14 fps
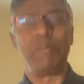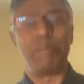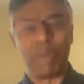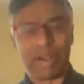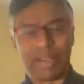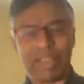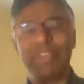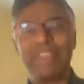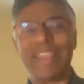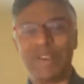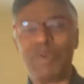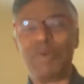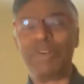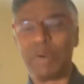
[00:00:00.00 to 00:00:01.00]
But if they
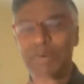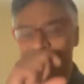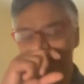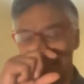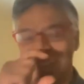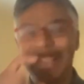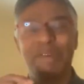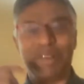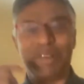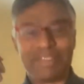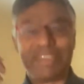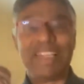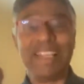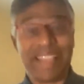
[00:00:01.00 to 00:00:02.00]
had looked outside, they would
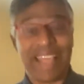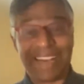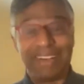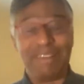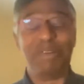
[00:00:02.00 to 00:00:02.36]
have seen that,